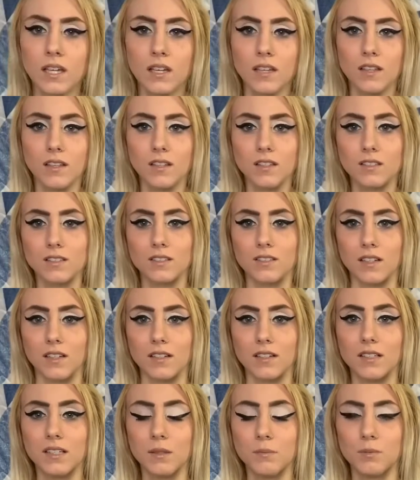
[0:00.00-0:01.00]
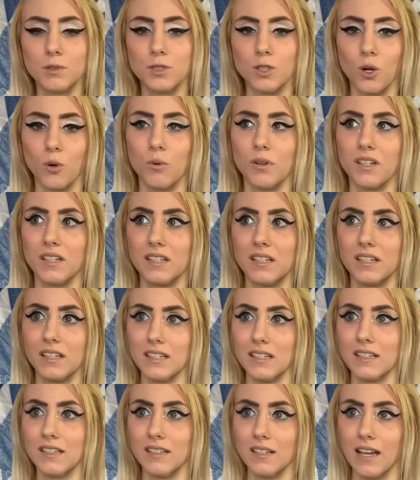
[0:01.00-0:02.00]
the sun keeps going
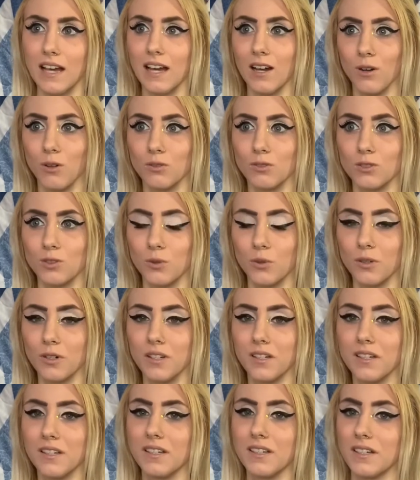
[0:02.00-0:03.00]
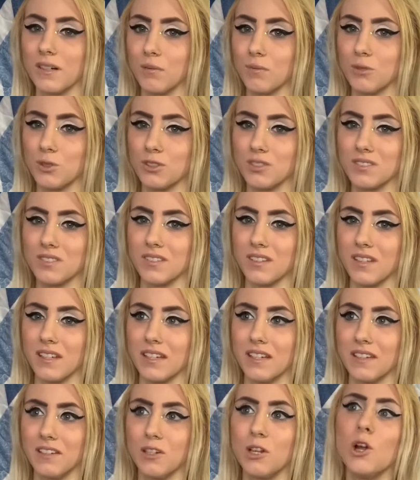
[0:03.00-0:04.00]
in and out sort of and I'm just
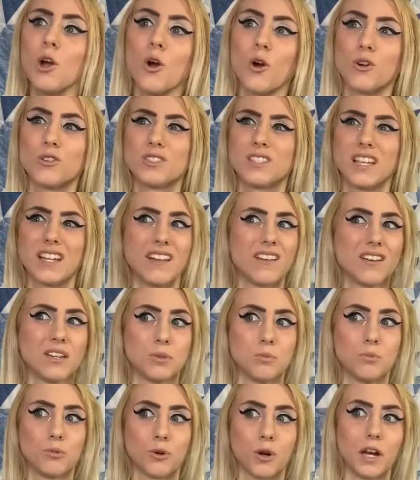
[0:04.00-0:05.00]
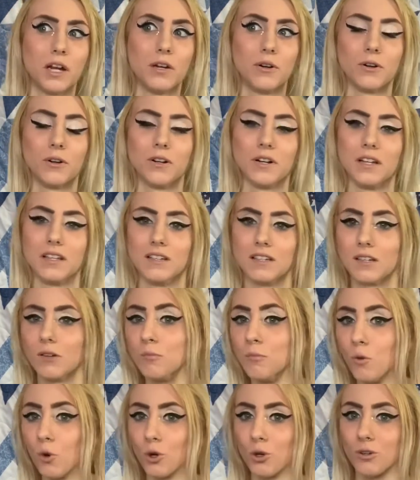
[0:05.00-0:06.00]
like or it's getting like brighter and then
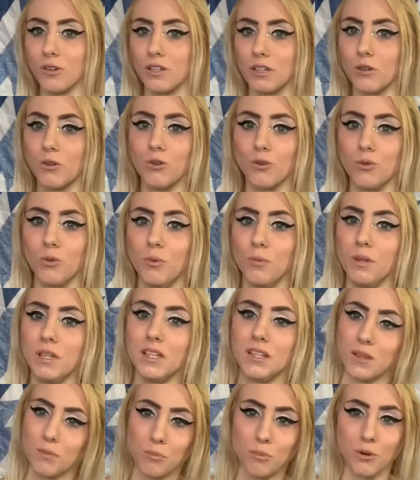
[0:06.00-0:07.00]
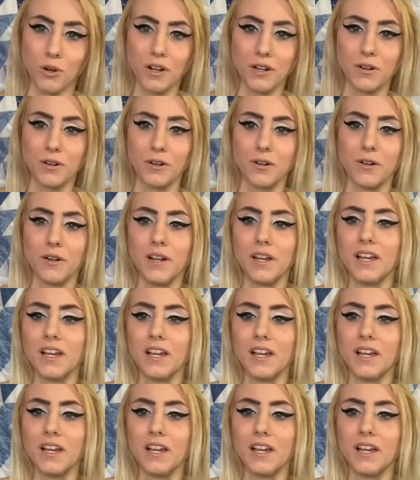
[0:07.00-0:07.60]
more like gloomy and then brighter